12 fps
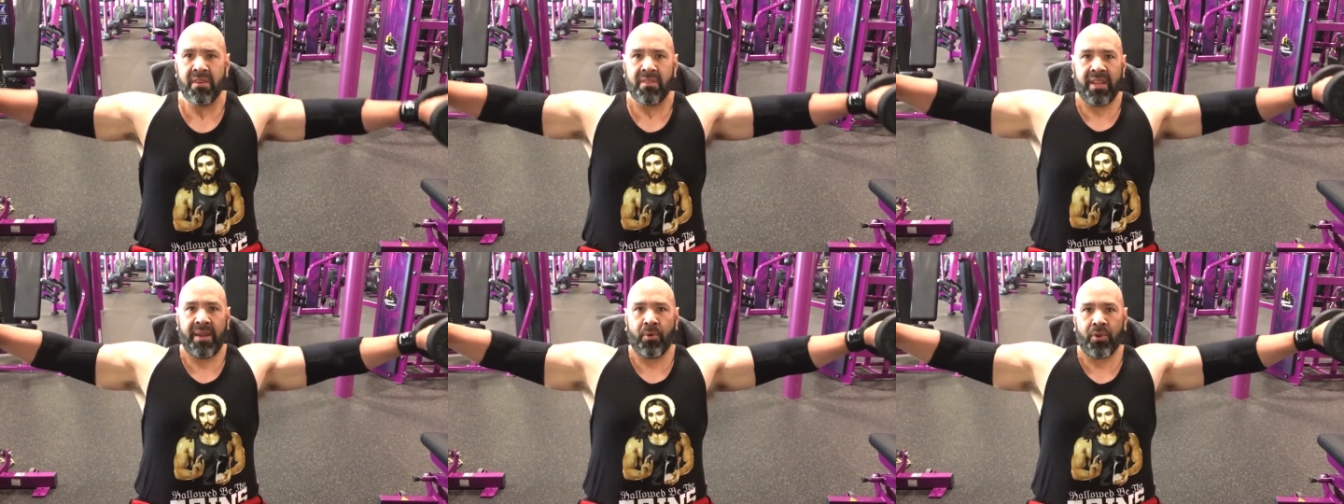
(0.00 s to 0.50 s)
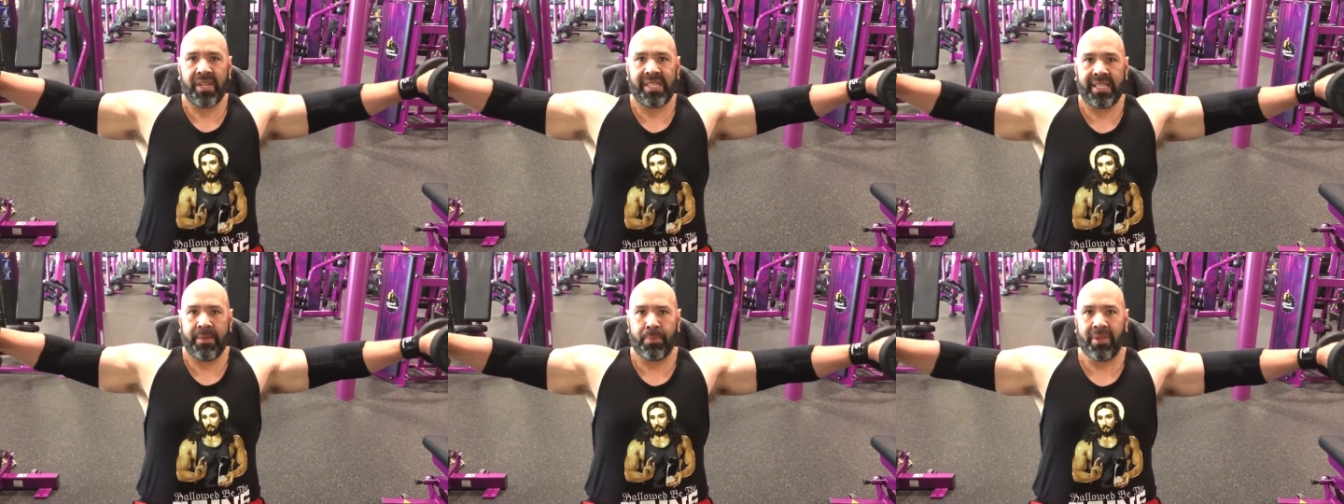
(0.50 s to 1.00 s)
Then I'm going
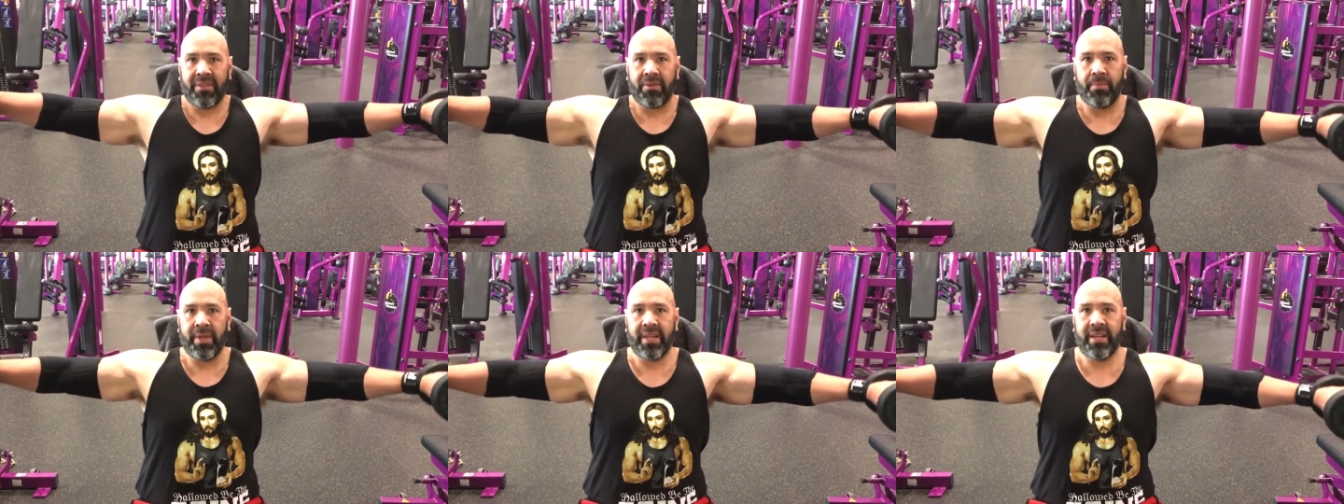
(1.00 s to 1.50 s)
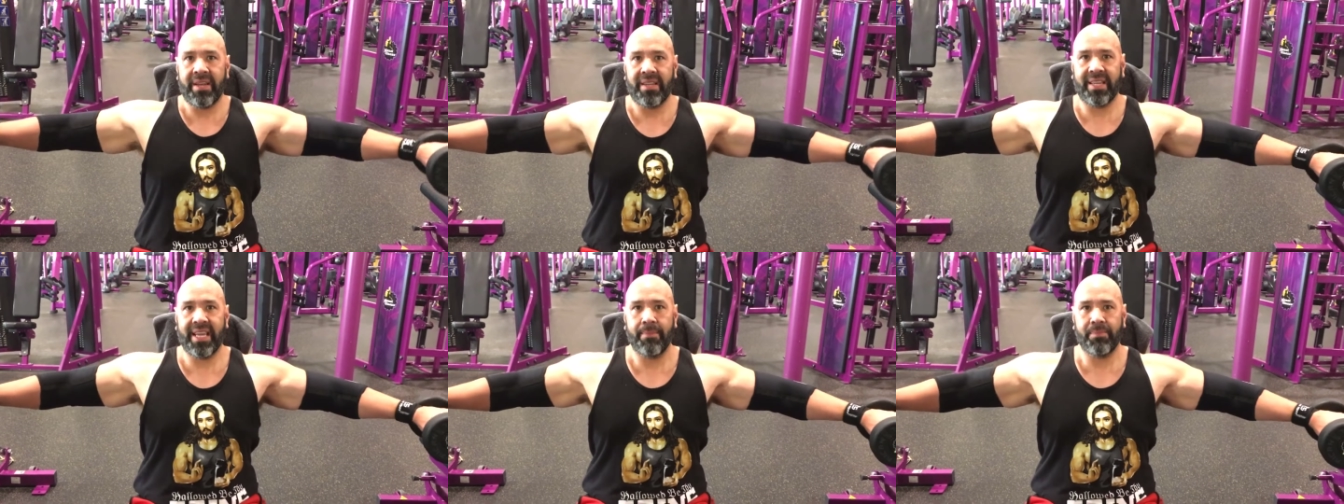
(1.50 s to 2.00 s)
to dip a little bit
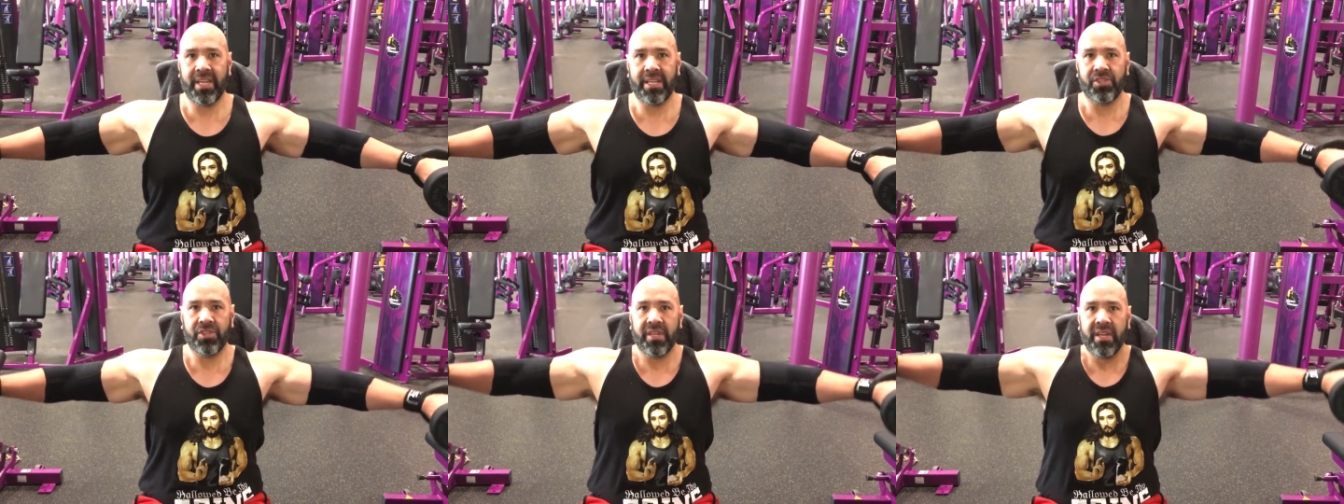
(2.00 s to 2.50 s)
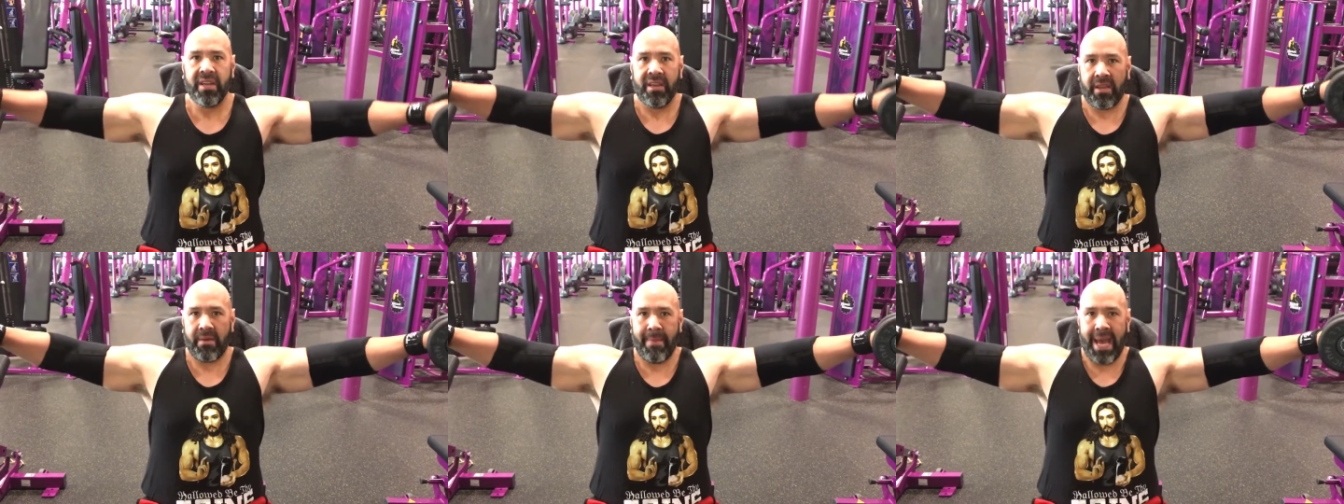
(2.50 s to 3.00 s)
to keep tension,
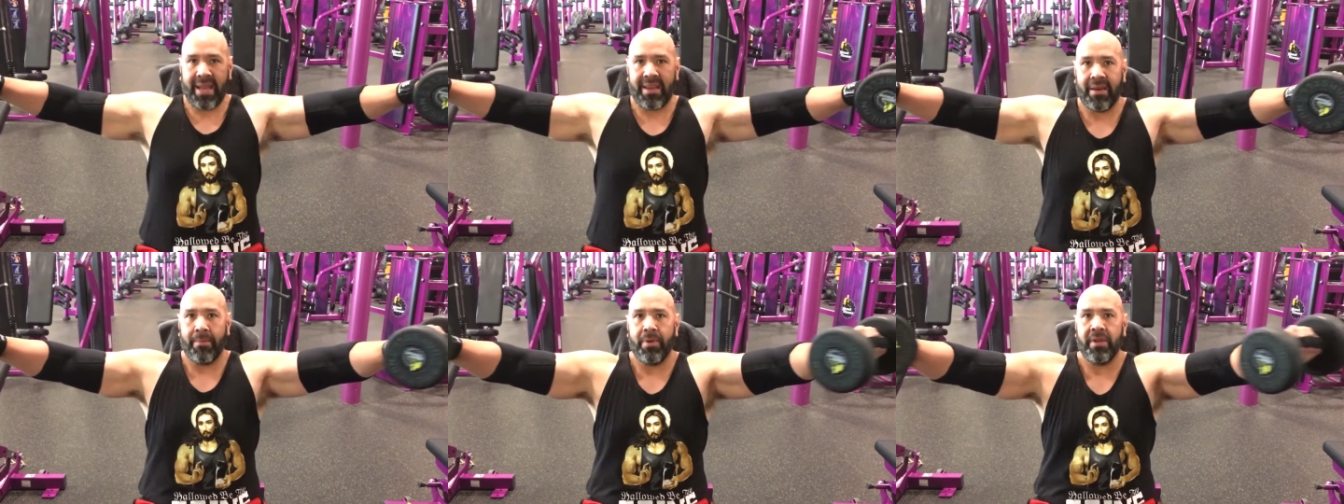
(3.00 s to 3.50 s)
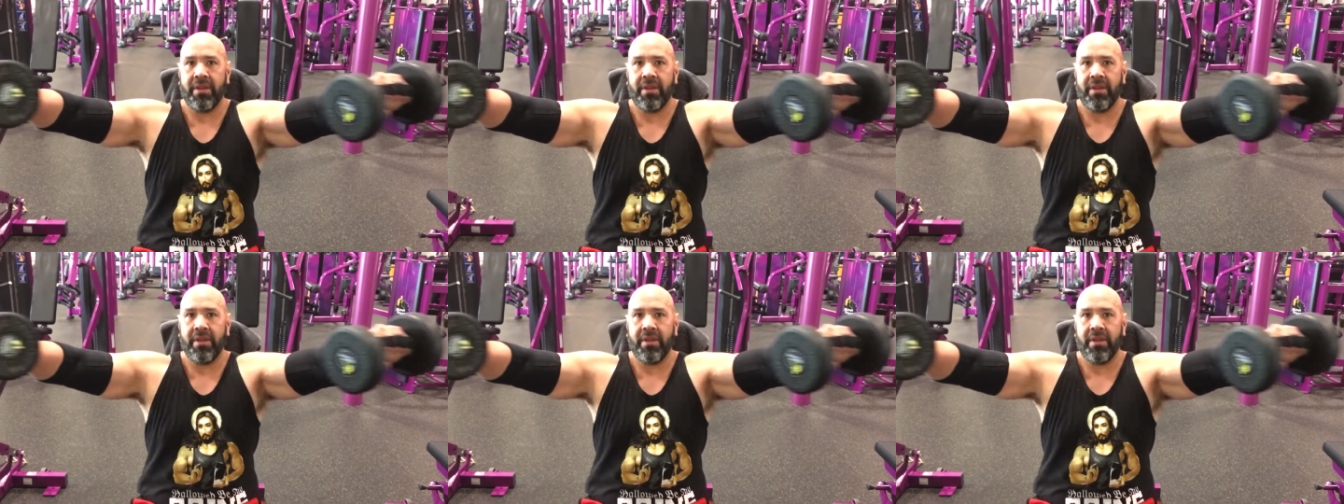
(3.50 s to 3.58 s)
come back up,